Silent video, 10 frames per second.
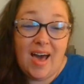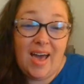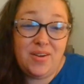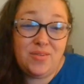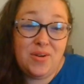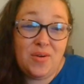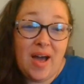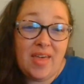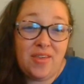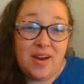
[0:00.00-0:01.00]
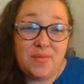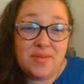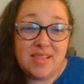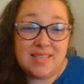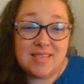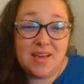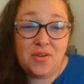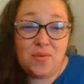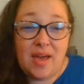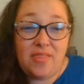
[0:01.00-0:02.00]
I don't know. I thought I would. That's
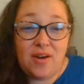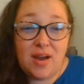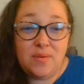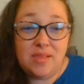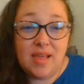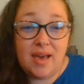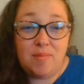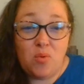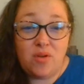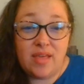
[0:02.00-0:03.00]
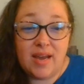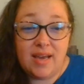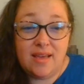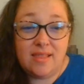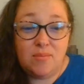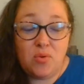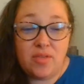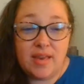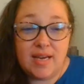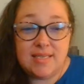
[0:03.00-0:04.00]
another one I thought I would like more than
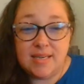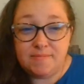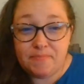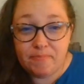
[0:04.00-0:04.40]
I did.